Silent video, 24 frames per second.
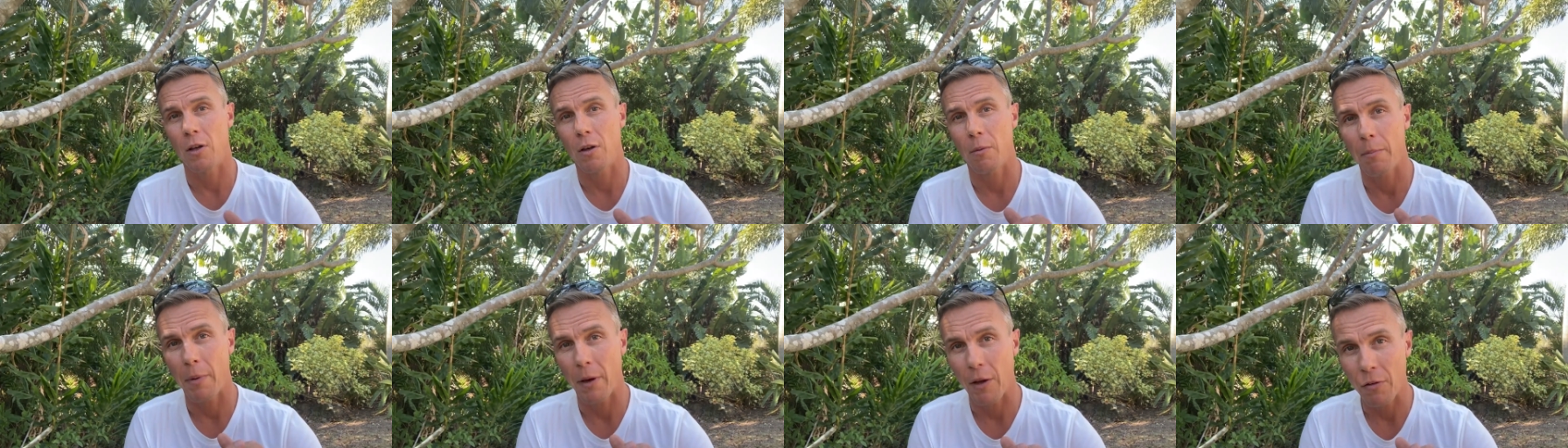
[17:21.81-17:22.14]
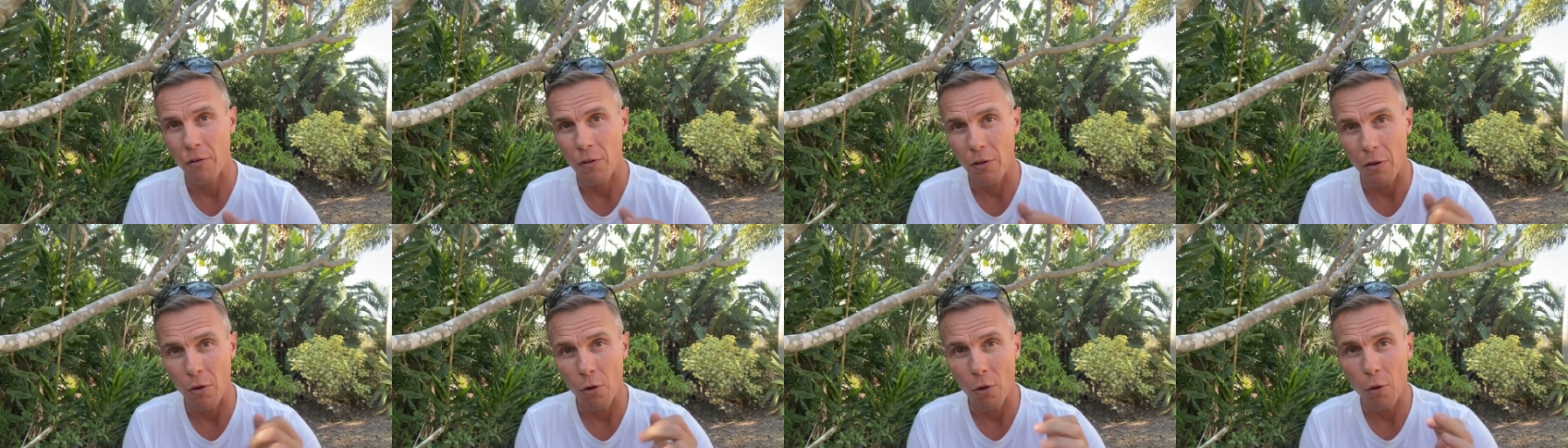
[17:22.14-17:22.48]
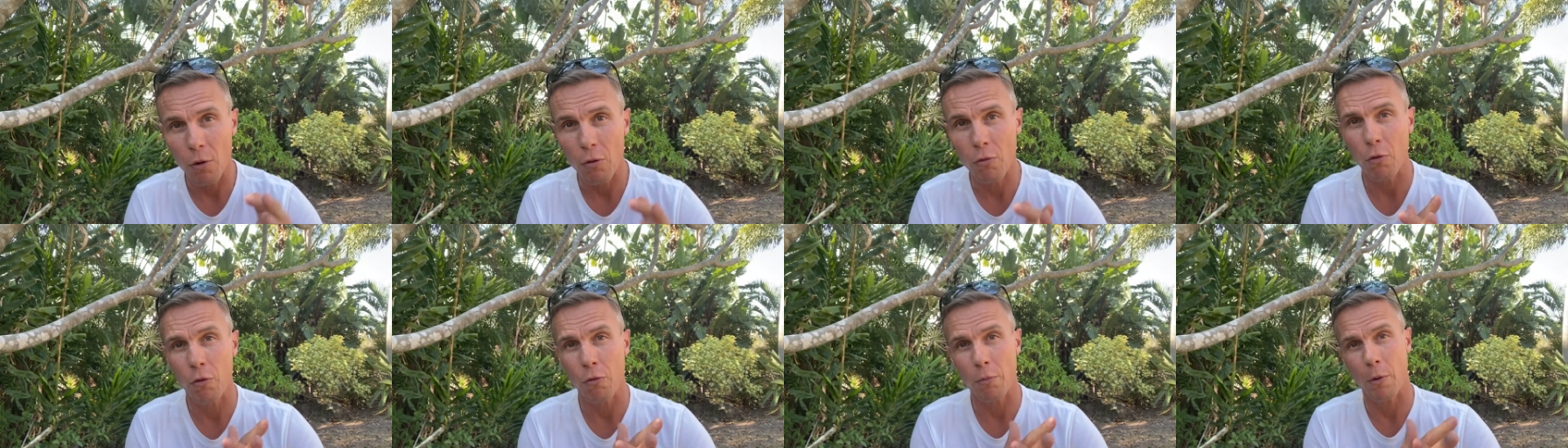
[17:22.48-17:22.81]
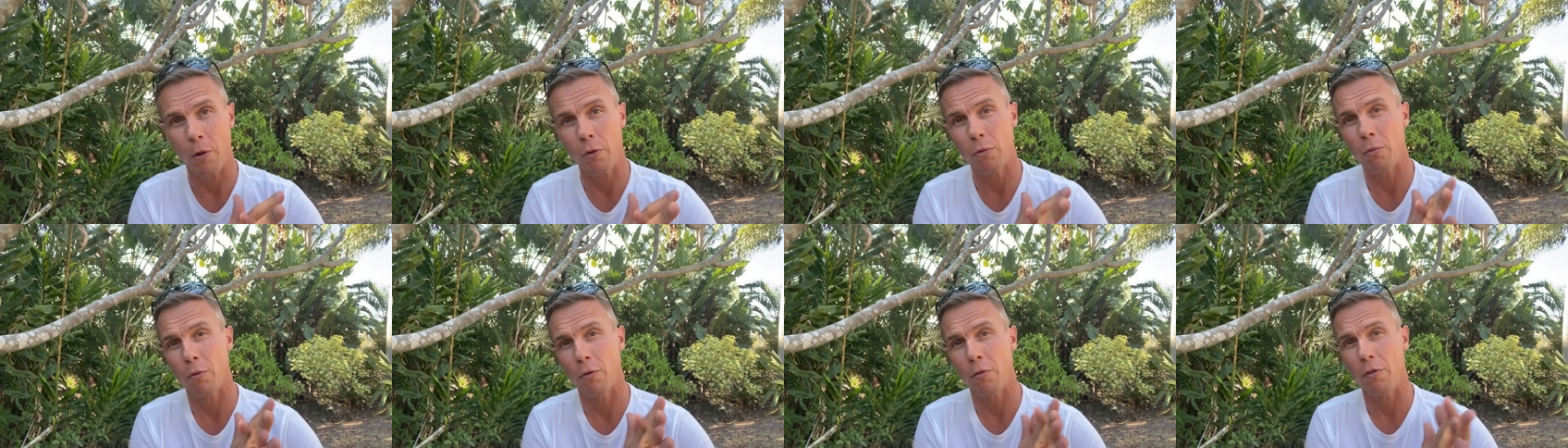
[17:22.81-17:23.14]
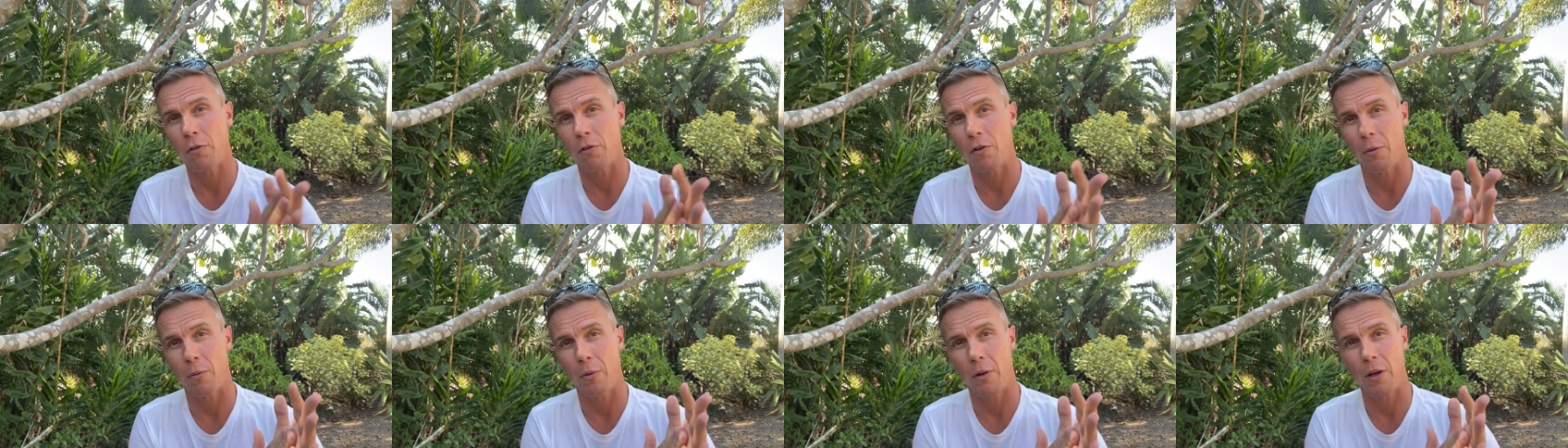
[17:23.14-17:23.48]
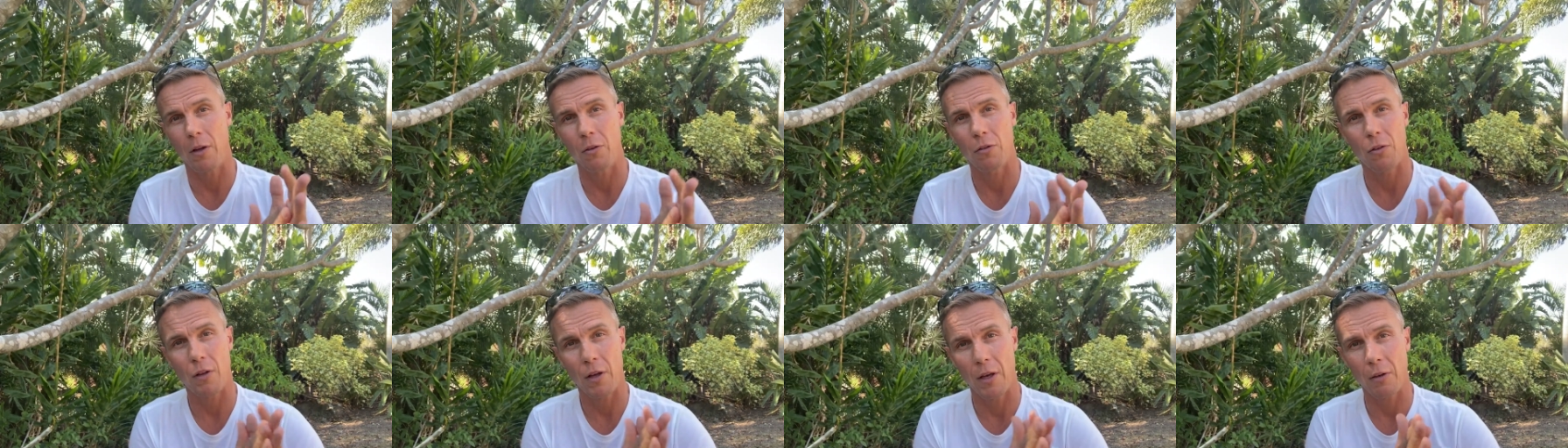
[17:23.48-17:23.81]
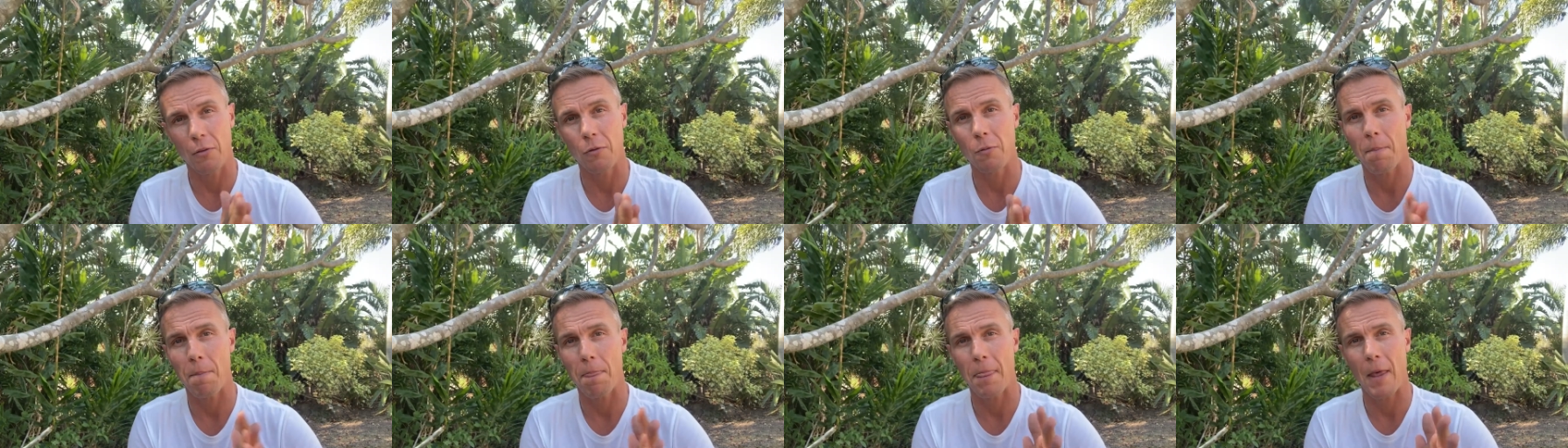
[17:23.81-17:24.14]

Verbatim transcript: capacity who is responsible for some of these things